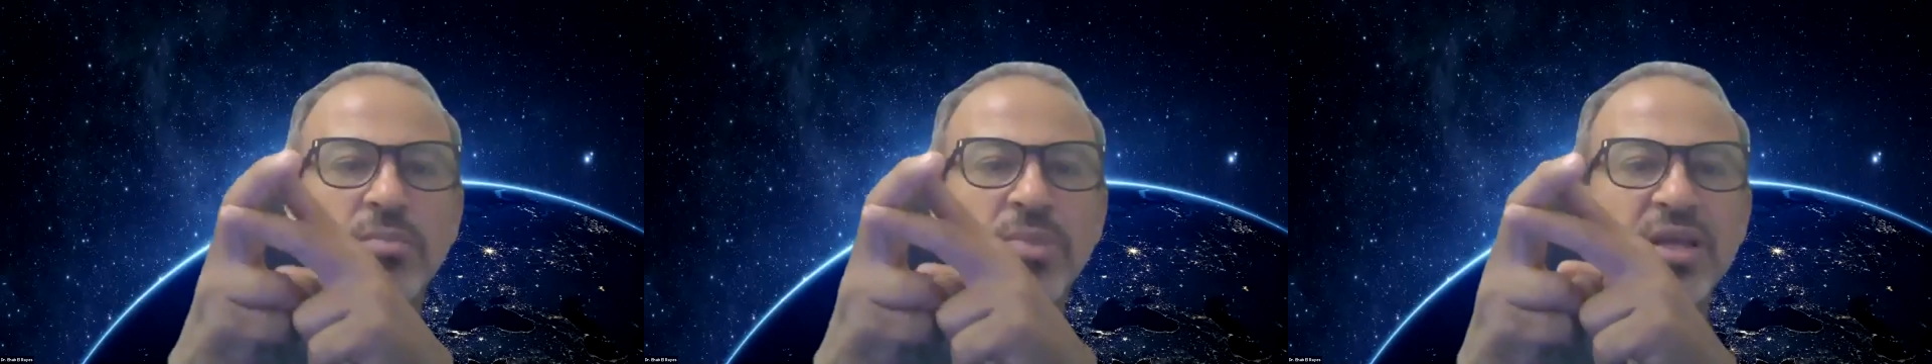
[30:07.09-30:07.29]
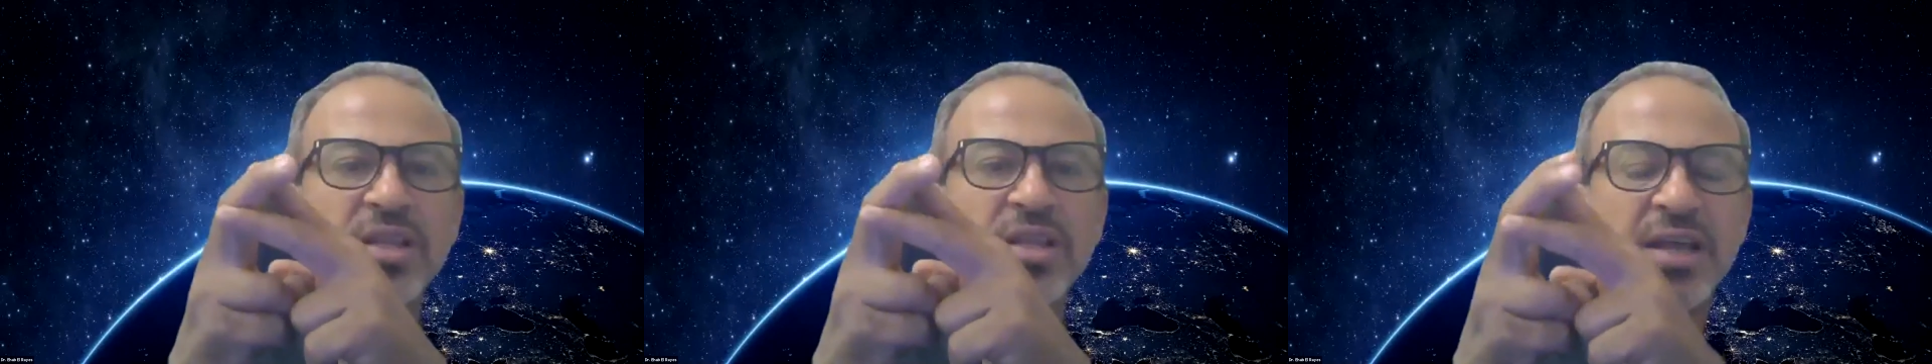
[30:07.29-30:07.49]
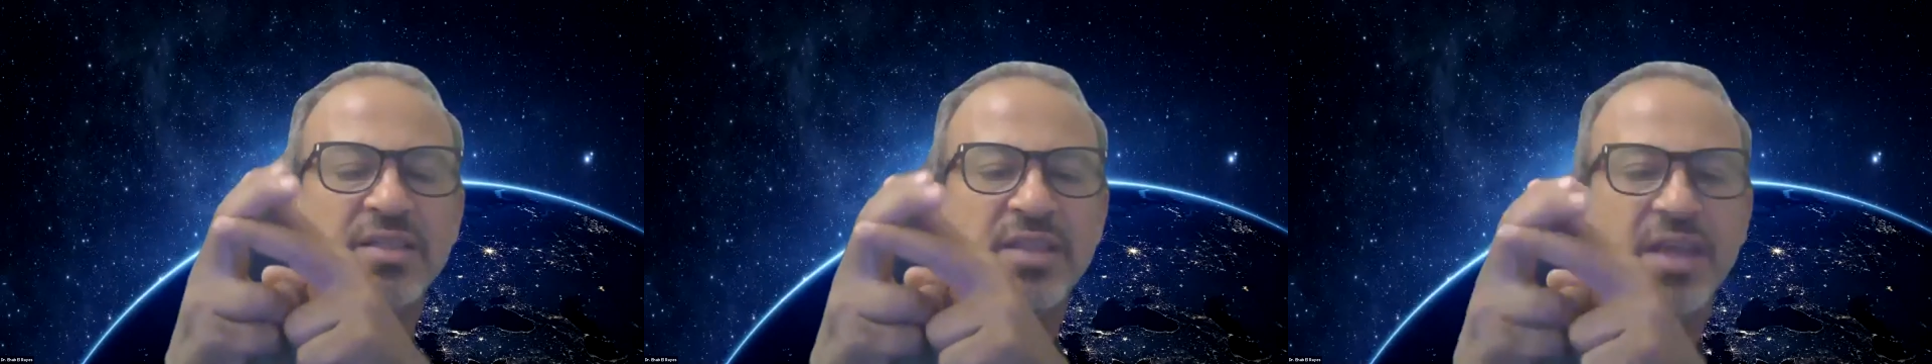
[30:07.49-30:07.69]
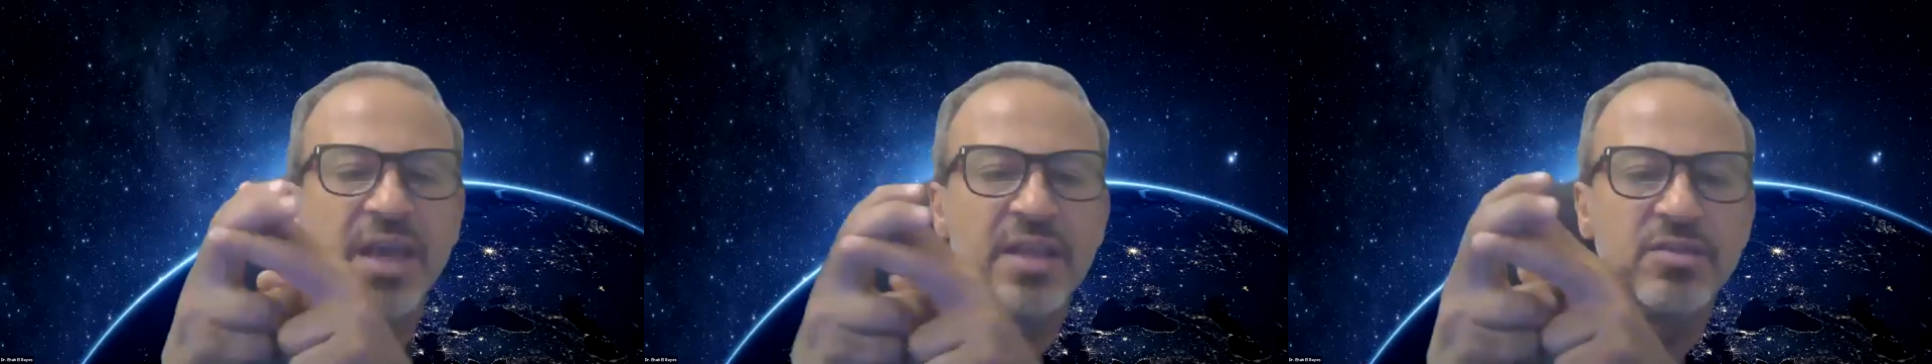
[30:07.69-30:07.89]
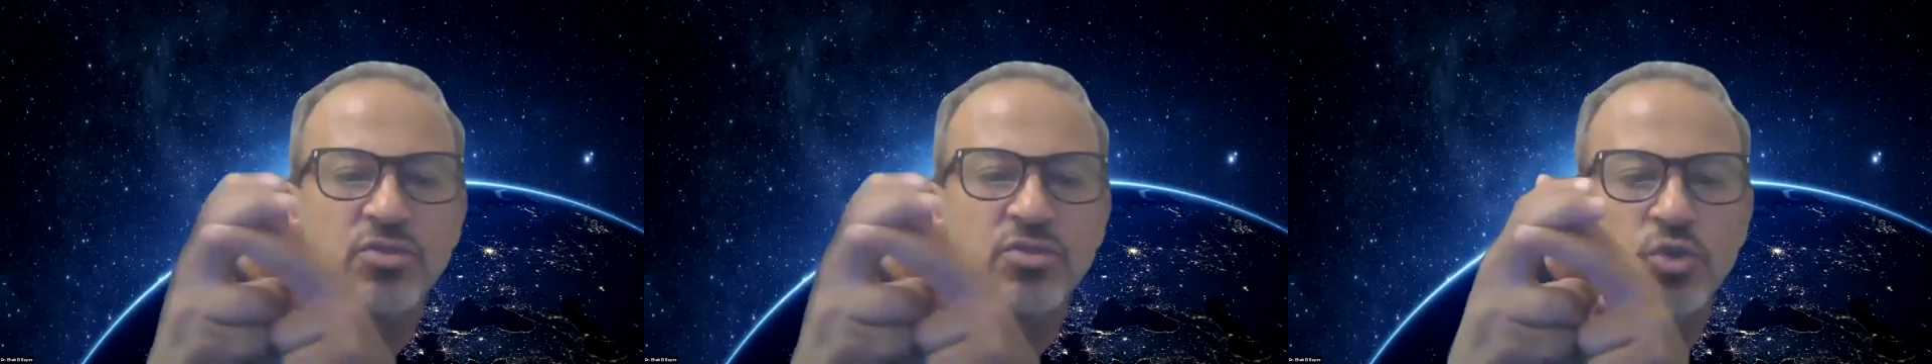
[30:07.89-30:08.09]
blade at the
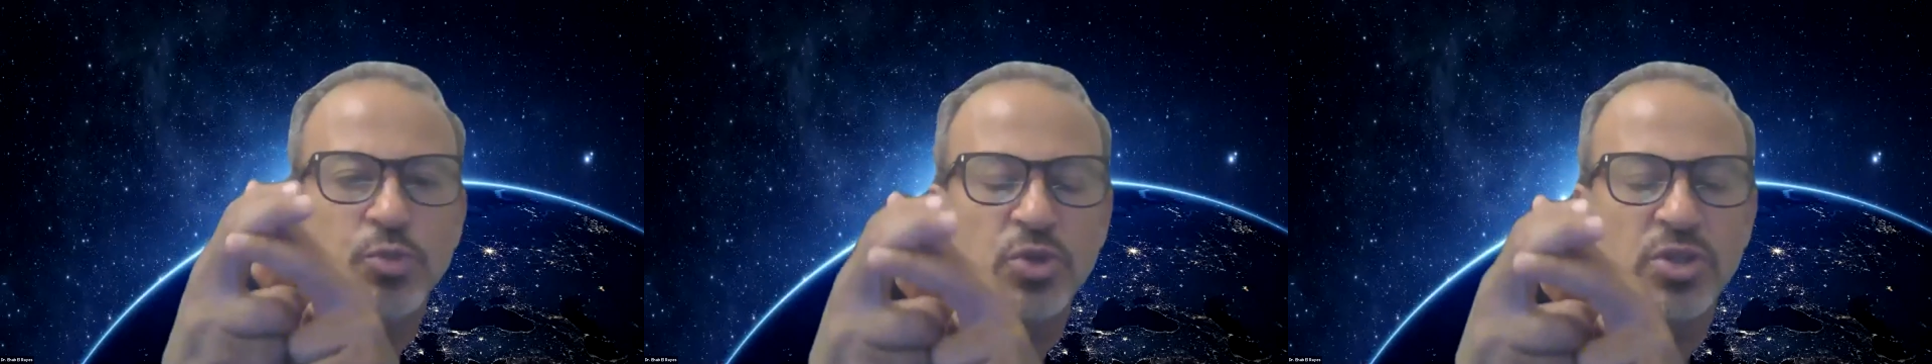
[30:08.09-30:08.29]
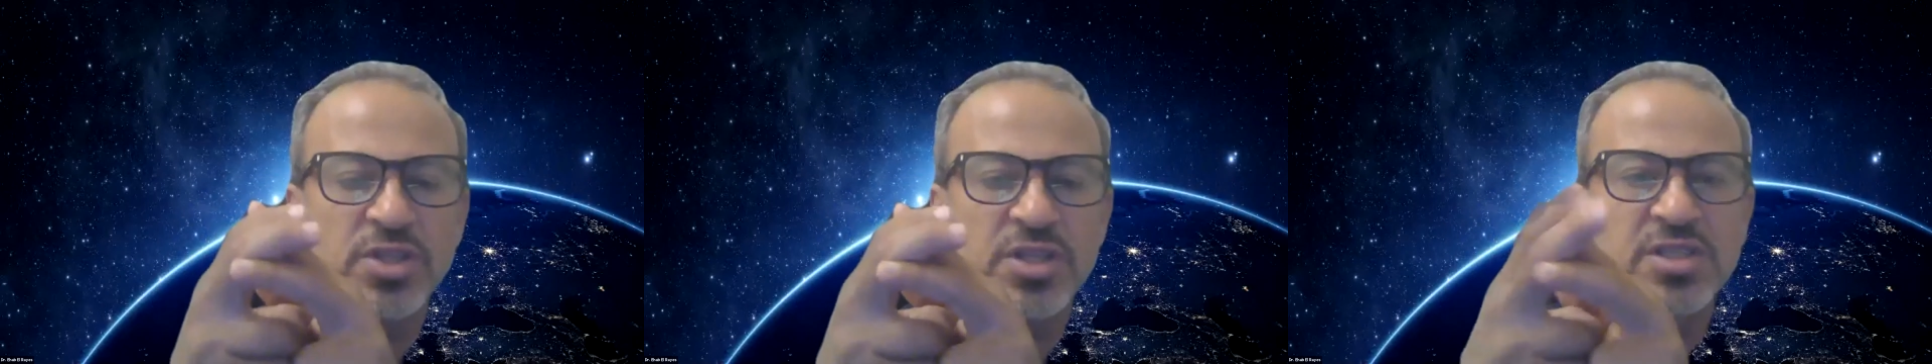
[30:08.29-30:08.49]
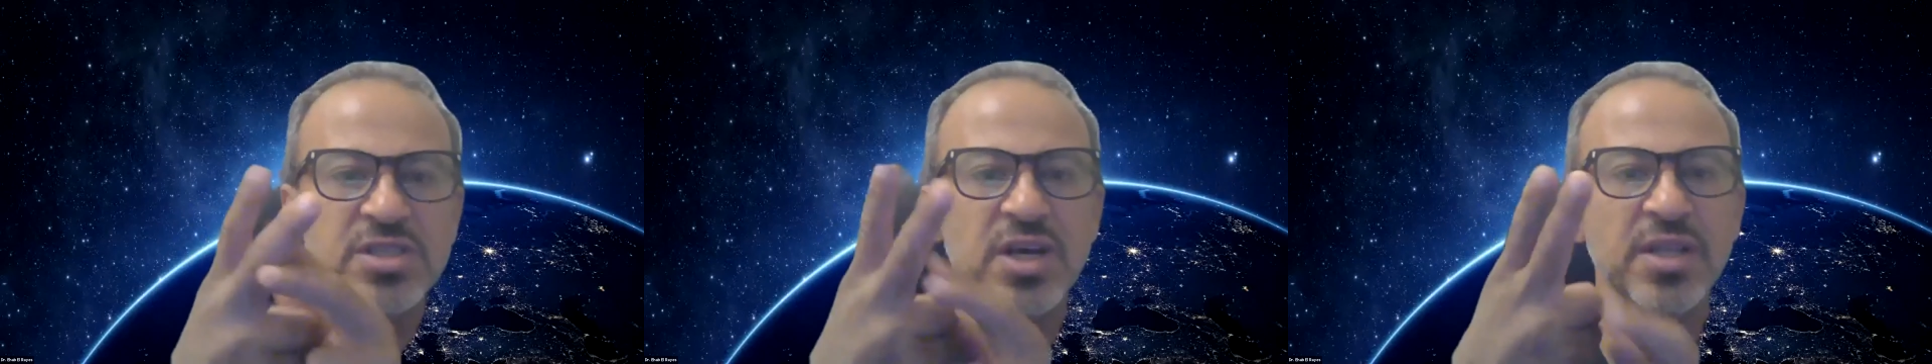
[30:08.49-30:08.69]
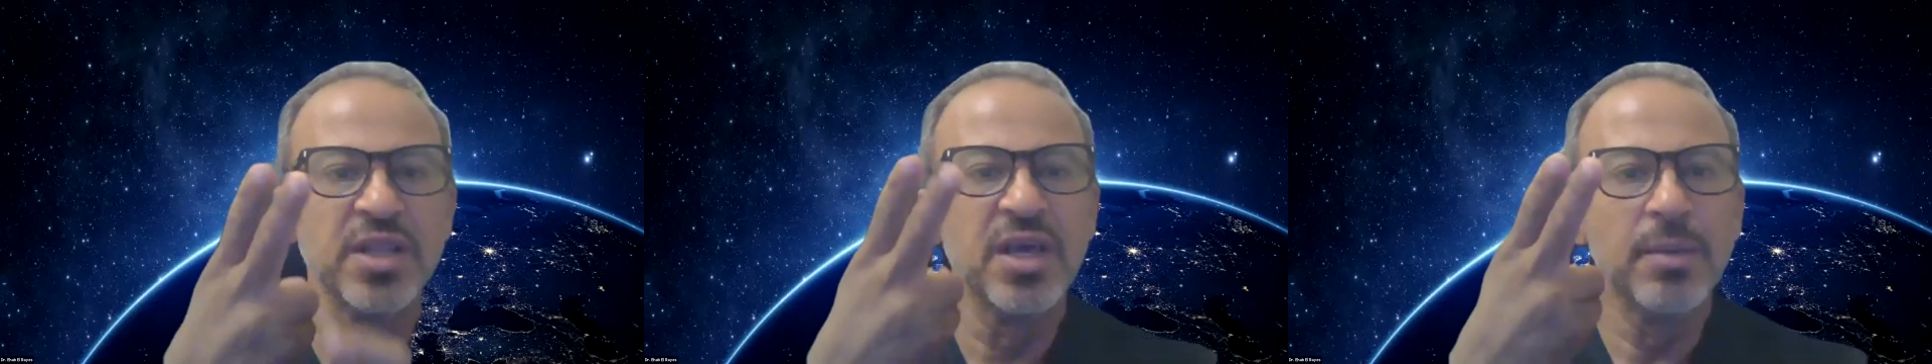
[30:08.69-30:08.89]
end to put it inside.